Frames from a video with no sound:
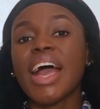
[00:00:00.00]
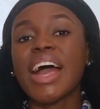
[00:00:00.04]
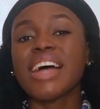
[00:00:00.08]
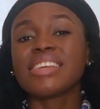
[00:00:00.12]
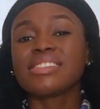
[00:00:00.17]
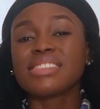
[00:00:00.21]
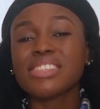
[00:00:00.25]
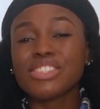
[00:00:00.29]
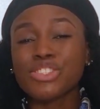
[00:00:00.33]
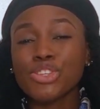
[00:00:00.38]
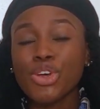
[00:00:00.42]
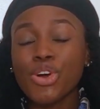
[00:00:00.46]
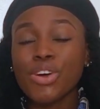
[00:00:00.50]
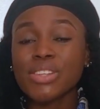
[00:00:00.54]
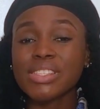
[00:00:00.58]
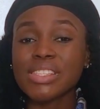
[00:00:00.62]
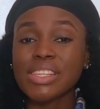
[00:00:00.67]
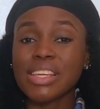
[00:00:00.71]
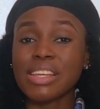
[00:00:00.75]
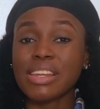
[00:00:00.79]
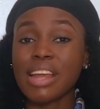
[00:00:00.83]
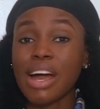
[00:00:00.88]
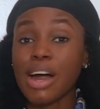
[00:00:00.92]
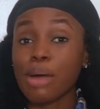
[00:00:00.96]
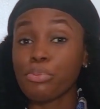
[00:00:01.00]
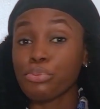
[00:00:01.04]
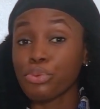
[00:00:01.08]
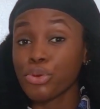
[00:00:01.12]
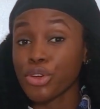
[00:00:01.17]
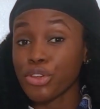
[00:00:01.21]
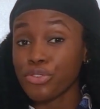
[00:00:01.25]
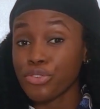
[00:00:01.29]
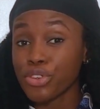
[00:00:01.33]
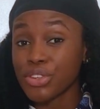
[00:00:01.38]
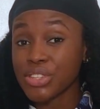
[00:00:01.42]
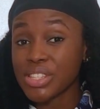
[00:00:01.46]
As discussed in our
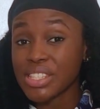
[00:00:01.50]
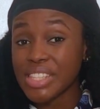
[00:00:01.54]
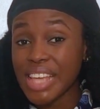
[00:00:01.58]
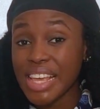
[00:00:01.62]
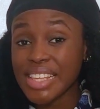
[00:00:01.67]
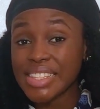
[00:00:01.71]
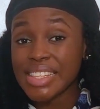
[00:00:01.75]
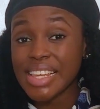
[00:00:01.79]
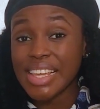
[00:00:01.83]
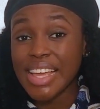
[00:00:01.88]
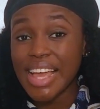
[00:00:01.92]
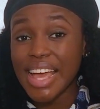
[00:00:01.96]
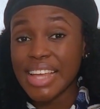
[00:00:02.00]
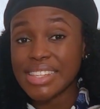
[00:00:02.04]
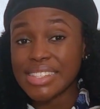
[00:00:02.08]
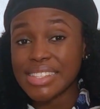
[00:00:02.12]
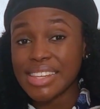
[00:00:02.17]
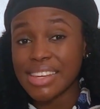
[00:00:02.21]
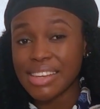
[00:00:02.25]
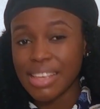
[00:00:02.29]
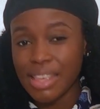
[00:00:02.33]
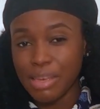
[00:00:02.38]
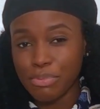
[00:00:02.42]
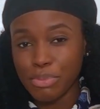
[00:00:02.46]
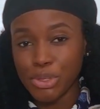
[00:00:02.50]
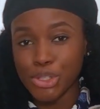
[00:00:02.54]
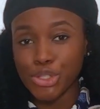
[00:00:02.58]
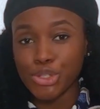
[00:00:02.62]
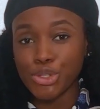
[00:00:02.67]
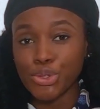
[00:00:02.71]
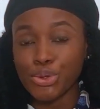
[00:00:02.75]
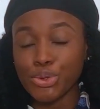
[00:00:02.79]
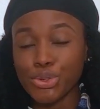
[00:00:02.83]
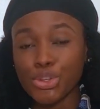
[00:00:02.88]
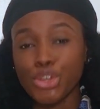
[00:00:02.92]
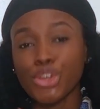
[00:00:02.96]
previous sex and cancer
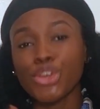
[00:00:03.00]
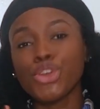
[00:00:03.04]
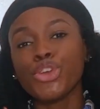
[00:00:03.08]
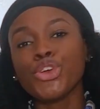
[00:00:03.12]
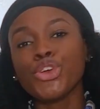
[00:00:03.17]
episode,